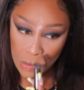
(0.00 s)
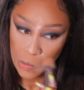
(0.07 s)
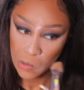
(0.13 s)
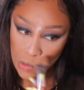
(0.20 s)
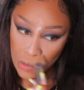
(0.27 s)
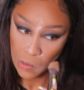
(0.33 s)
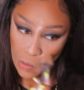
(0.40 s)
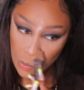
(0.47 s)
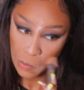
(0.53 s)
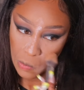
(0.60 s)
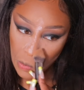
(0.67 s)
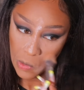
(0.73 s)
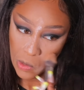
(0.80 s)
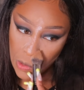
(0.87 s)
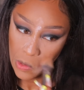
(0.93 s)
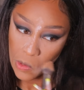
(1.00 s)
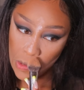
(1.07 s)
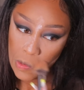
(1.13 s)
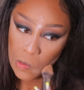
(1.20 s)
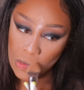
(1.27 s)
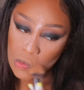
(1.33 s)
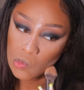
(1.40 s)
this away.
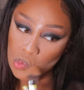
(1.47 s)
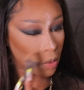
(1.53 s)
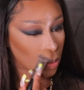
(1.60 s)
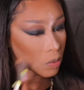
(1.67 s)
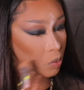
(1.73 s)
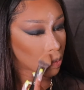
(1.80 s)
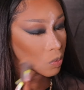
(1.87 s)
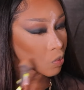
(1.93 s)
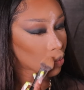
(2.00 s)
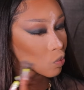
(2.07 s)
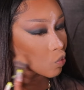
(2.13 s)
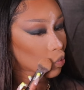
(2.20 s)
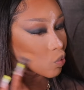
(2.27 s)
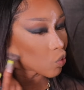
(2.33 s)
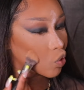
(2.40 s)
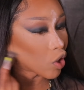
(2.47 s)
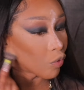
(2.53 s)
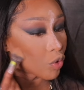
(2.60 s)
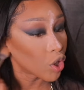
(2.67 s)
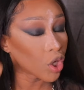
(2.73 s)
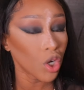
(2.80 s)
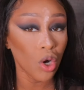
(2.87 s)
If
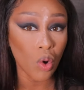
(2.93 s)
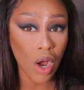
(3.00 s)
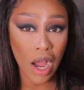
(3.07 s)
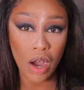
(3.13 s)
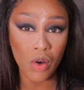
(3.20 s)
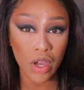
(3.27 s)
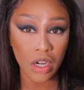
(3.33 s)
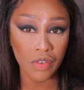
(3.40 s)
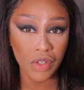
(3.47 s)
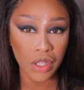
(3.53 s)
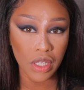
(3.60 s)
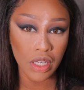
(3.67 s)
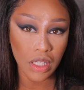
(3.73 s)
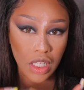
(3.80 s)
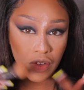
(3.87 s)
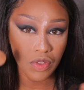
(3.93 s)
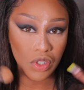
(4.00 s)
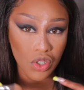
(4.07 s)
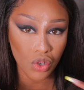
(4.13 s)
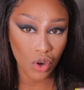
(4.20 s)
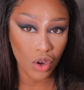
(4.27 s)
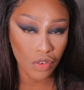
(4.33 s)
you're gonna go out and everything, leave
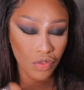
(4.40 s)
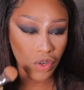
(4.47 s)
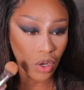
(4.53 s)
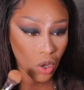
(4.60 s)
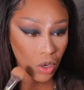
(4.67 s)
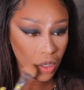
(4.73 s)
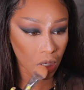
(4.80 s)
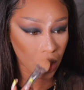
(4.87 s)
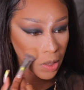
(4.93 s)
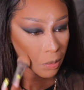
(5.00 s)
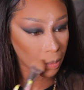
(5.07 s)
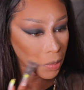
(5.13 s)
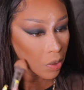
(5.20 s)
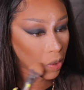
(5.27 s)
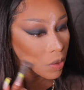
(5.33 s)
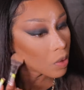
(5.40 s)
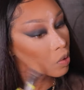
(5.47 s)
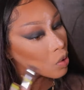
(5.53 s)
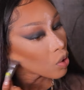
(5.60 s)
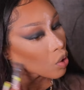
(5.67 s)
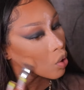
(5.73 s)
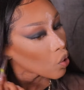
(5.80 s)
this on for longer, but
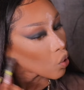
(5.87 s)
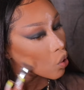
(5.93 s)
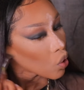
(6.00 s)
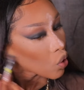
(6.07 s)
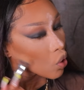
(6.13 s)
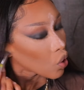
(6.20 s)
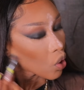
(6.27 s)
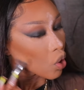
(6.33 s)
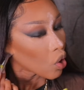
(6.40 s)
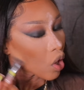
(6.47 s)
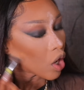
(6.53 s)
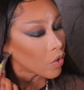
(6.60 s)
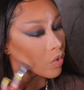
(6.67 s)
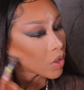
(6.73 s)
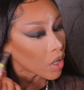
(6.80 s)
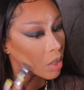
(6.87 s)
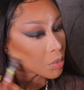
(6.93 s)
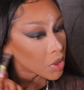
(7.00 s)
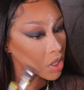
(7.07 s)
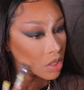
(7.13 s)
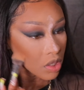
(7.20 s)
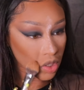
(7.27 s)
I feel like I'm
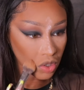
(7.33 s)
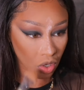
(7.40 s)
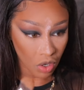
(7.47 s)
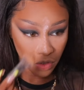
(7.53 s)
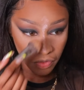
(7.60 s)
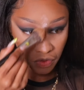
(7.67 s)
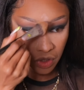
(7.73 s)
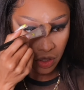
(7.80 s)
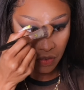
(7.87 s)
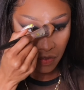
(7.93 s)
gonna take this off really